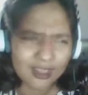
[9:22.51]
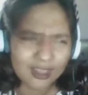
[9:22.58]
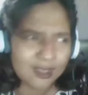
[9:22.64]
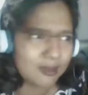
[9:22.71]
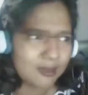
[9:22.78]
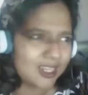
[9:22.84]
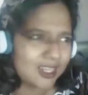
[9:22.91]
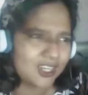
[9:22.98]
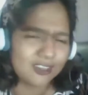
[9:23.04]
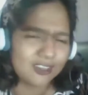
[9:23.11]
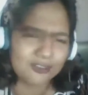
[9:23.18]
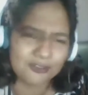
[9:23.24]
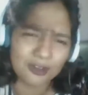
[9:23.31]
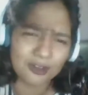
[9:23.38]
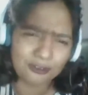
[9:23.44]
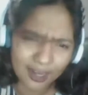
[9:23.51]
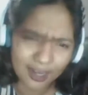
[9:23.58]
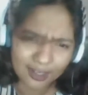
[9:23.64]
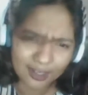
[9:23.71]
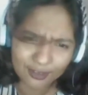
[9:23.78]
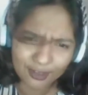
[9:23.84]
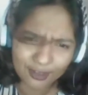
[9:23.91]
counseling in Malaysia is
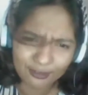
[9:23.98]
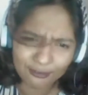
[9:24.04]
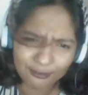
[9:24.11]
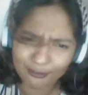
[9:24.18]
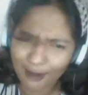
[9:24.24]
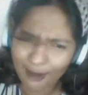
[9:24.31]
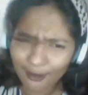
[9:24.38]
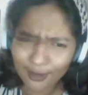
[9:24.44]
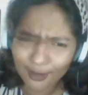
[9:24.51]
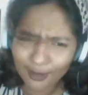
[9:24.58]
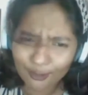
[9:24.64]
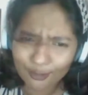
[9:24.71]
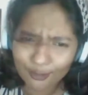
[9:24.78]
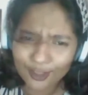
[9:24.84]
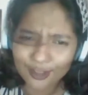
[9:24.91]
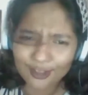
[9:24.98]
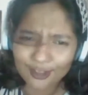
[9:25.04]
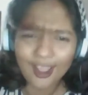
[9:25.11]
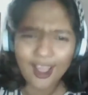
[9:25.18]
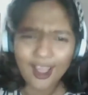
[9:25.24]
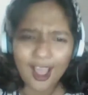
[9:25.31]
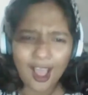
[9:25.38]
a relatively very new
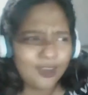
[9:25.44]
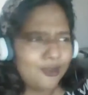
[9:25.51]
field.